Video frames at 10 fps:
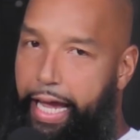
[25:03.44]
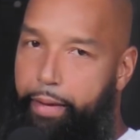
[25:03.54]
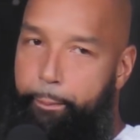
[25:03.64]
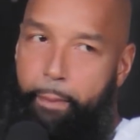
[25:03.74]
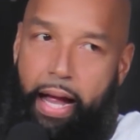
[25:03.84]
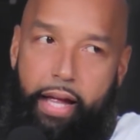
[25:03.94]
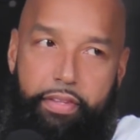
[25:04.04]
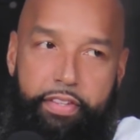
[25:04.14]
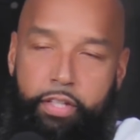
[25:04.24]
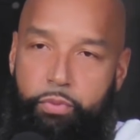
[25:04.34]
My
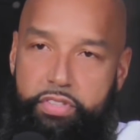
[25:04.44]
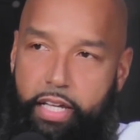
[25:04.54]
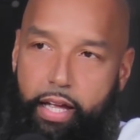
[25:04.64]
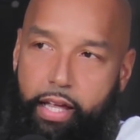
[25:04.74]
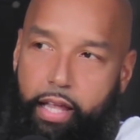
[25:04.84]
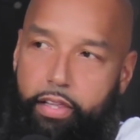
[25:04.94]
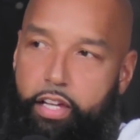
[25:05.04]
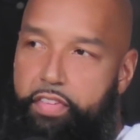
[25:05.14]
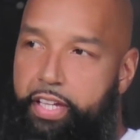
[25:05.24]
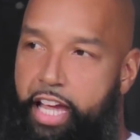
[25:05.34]
thing was I
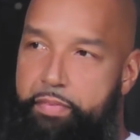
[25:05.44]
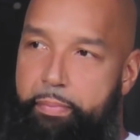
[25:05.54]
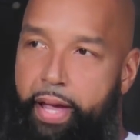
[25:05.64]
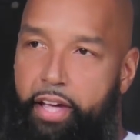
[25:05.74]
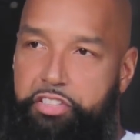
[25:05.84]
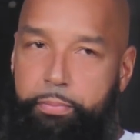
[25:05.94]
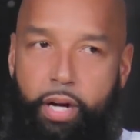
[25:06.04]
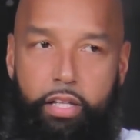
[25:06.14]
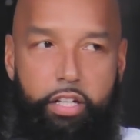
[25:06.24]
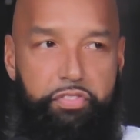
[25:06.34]
love the game of basketball.
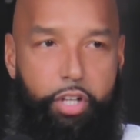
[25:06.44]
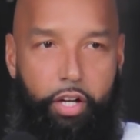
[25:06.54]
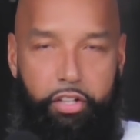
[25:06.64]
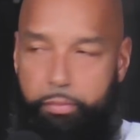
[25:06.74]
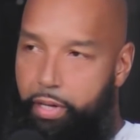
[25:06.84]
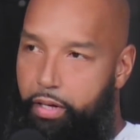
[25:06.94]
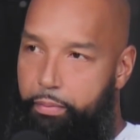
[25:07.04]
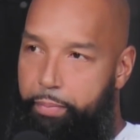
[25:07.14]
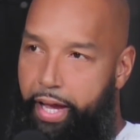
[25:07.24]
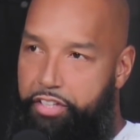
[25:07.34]
I love talking
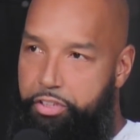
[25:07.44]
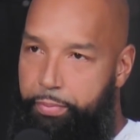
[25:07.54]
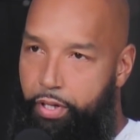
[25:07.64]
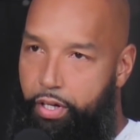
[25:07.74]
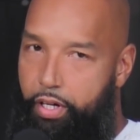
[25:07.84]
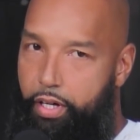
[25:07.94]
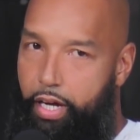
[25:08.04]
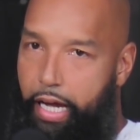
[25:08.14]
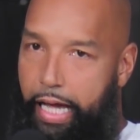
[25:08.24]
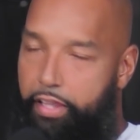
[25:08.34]
about basketball.
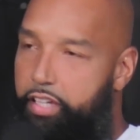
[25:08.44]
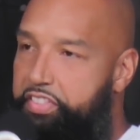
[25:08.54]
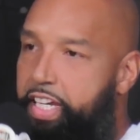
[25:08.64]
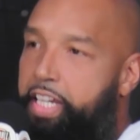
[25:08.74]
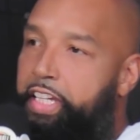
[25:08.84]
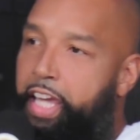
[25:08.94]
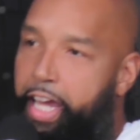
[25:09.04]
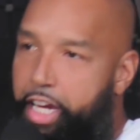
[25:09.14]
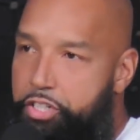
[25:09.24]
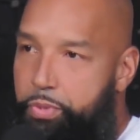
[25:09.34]
I love staying
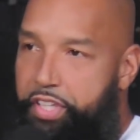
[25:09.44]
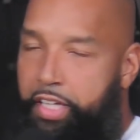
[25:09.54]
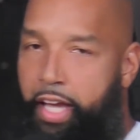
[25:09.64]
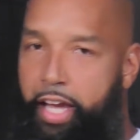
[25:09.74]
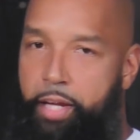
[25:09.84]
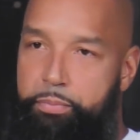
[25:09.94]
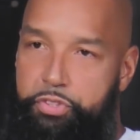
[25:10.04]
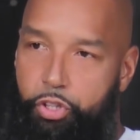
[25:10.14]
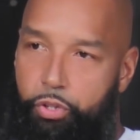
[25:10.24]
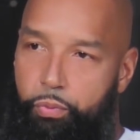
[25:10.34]
engaged with the game.
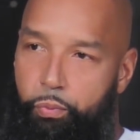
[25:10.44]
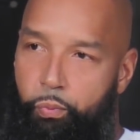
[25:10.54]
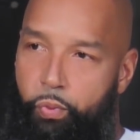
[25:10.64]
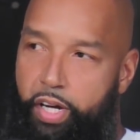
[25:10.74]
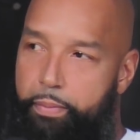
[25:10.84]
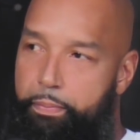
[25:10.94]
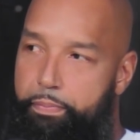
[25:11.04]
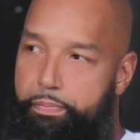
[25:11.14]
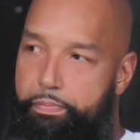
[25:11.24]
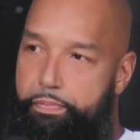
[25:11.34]
So what
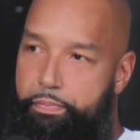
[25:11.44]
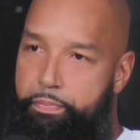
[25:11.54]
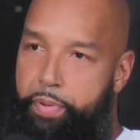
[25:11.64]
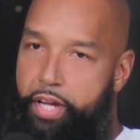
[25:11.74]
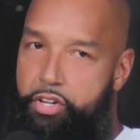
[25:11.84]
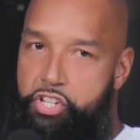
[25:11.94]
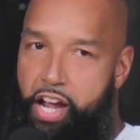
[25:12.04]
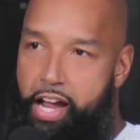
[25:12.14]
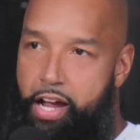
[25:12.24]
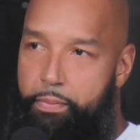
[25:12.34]
better
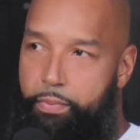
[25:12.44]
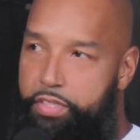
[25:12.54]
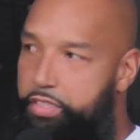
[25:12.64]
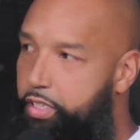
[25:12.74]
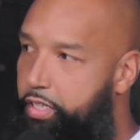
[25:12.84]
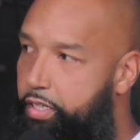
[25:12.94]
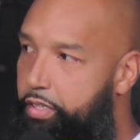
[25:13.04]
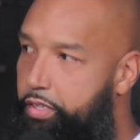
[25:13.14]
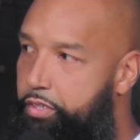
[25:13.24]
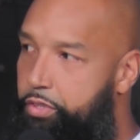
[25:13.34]
job was there to
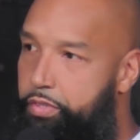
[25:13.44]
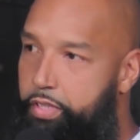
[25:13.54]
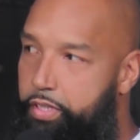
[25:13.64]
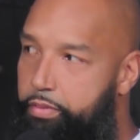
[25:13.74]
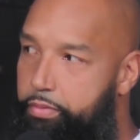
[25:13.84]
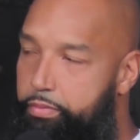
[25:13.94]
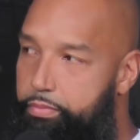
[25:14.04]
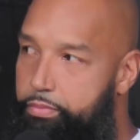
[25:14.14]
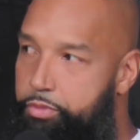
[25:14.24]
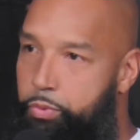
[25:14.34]
do than
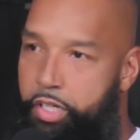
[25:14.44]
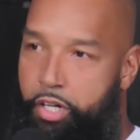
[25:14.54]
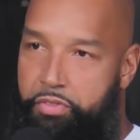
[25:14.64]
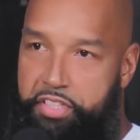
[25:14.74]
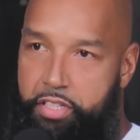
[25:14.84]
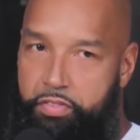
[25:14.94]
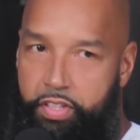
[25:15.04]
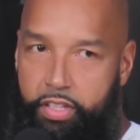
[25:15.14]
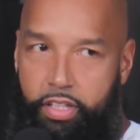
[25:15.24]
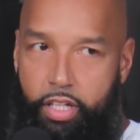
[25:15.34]
doing it on
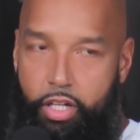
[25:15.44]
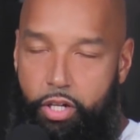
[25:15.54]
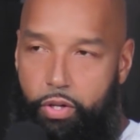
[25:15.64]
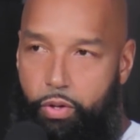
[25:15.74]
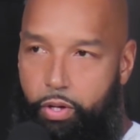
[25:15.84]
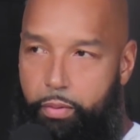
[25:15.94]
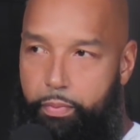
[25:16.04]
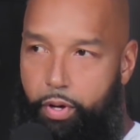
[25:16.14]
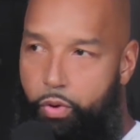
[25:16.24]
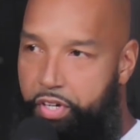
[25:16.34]
TV or
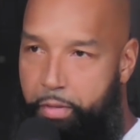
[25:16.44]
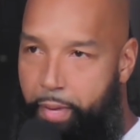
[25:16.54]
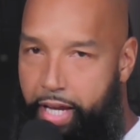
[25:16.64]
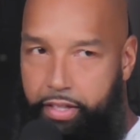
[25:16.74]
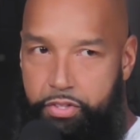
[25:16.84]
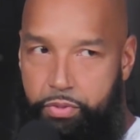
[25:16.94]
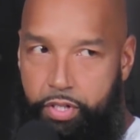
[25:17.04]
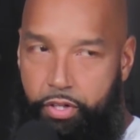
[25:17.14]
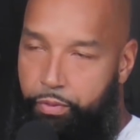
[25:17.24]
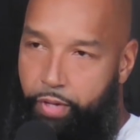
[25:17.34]
holding the mic and doing it
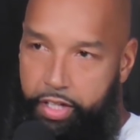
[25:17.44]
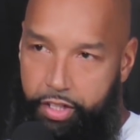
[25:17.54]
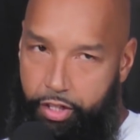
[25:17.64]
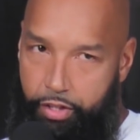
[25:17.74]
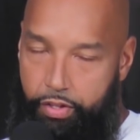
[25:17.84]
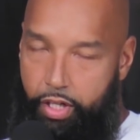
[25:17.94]
on the radio